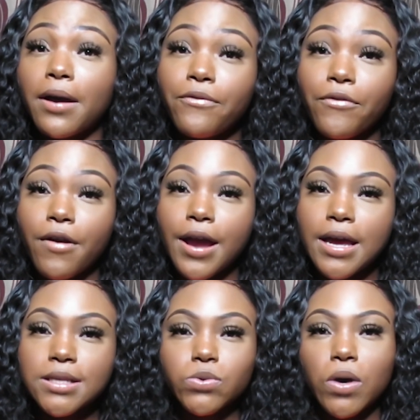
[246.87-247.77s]
my
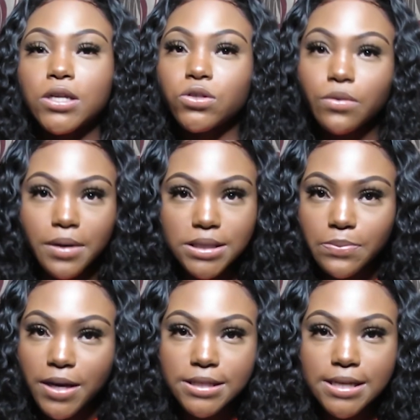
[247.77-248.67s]
friends, what I do in my
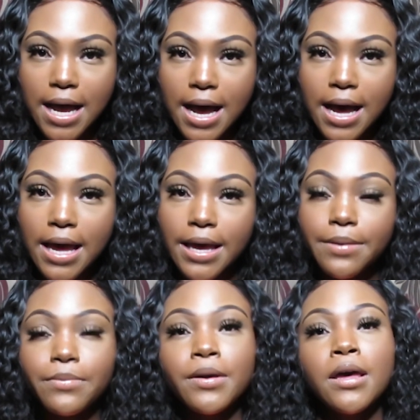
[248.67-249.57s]
spare
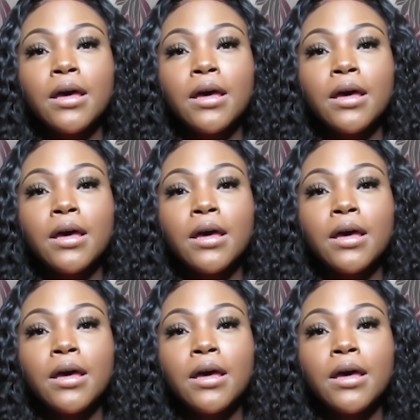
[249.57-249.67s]
time.